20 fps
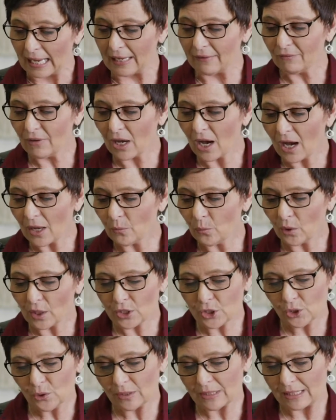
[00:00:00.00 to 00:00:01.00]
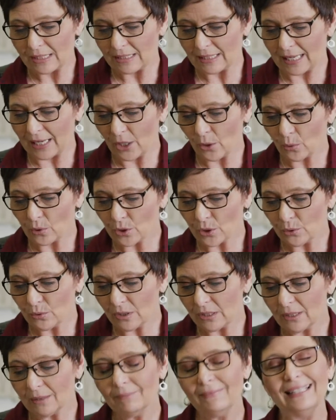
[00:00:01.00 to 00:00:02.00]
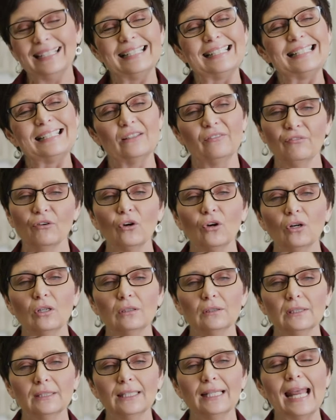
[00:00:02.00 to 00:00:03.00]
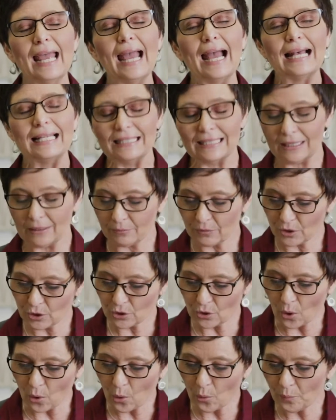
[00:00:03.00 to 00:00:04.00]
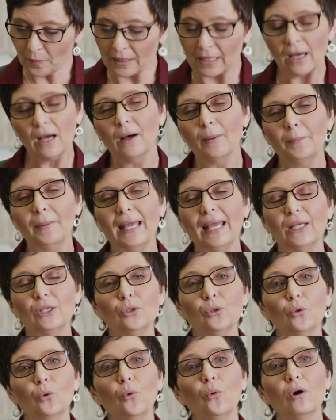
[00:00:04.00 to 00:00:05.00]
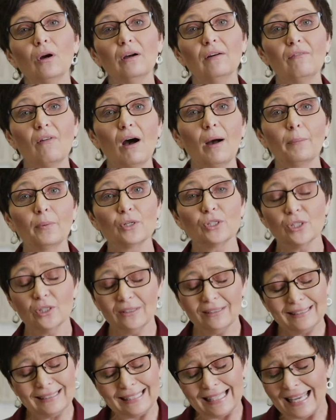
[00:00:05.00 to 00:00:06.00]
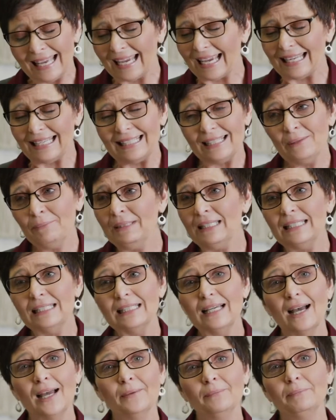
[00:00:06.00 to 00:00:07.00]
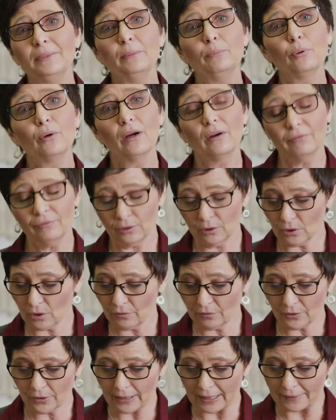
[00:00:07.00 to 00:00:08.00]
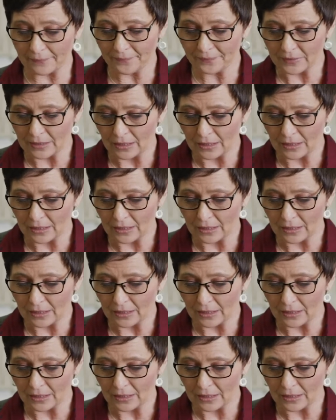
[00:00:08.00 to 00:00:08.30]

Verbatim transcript: If God wants you to say or do something difficult, then ask Him to open up a door of opportunity, and in the meantime, be prayerful over it.